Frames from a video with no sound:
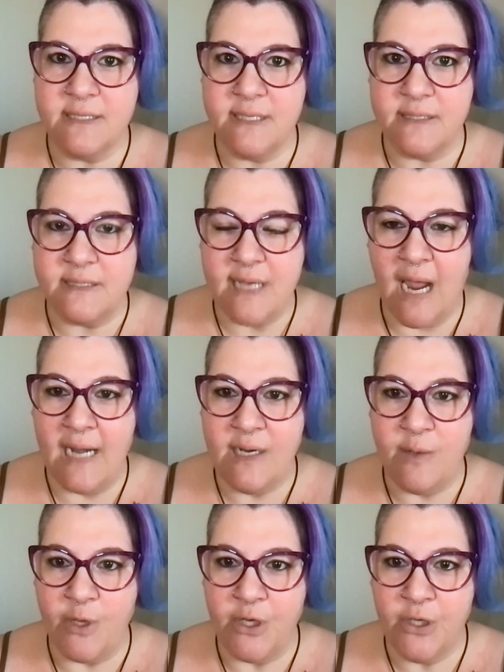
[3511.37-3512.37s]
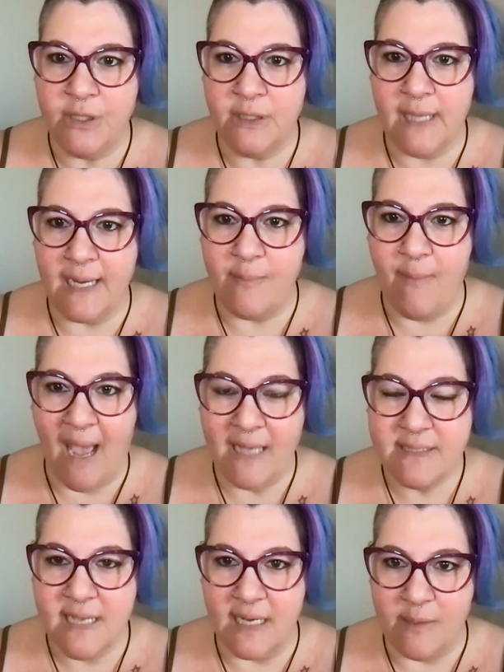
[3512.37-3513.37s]
to sit inside and we couldn't like
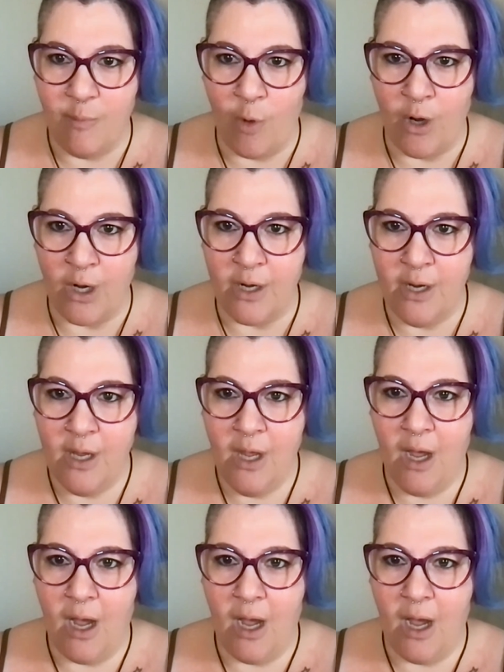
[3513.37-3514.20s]
mask anymore,